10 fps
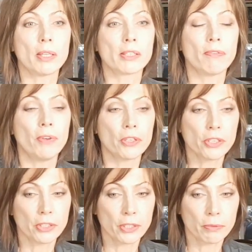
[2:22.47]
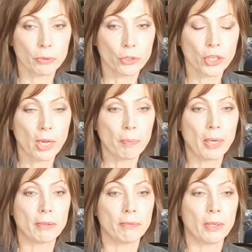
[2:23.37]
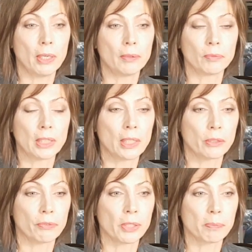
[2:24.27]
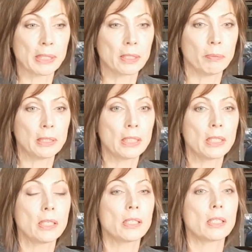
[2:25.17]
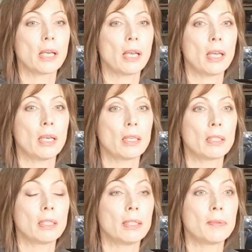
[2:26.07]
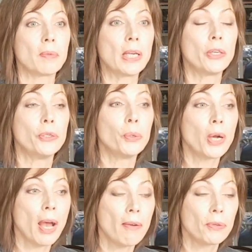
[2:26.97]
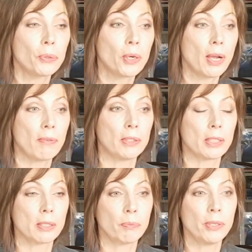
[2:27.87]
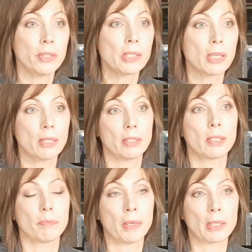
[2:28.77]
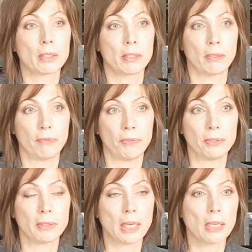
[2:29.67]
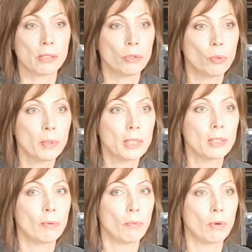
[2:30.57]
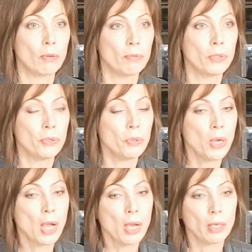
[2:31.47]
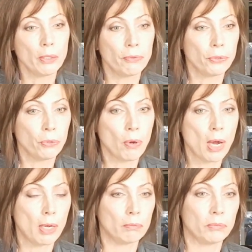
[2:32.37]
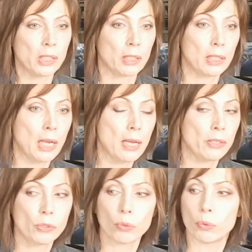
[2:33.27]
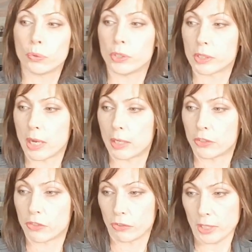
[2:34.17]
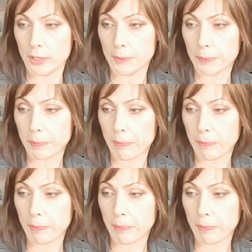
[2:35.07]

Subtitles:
It's a very stressful job and a lot of responsibilities, and you have to have an experience and respect on the field, as no one gonna work for you if you are disorganized or dishonest, right?